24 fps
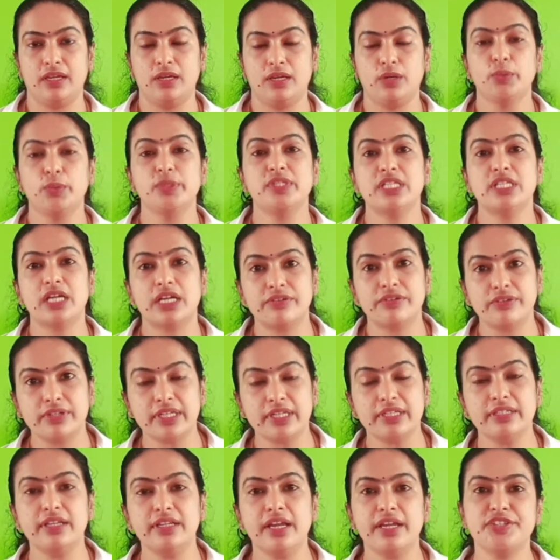which are
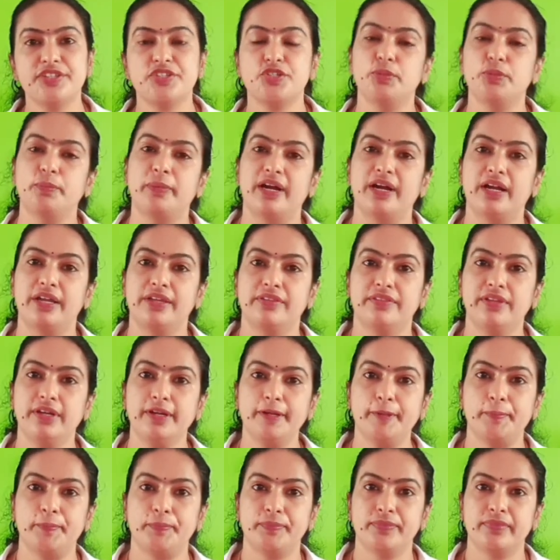recognized by
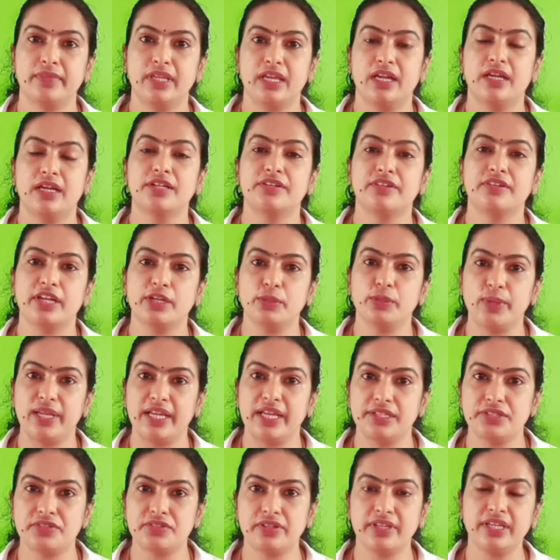the
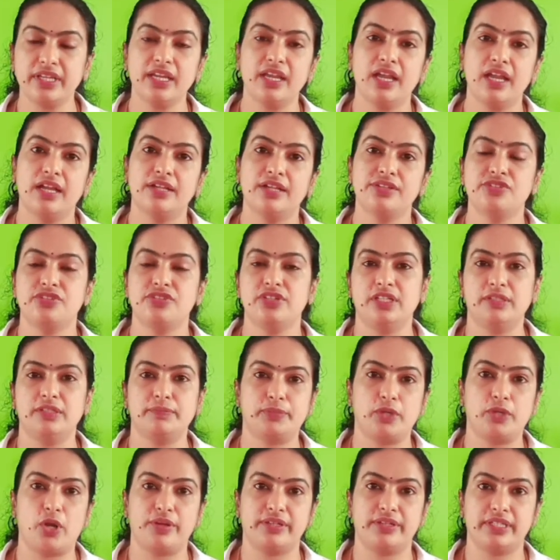regulatory
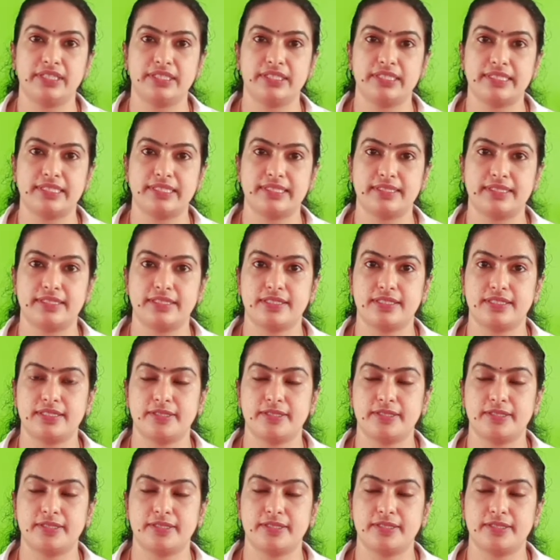gene products.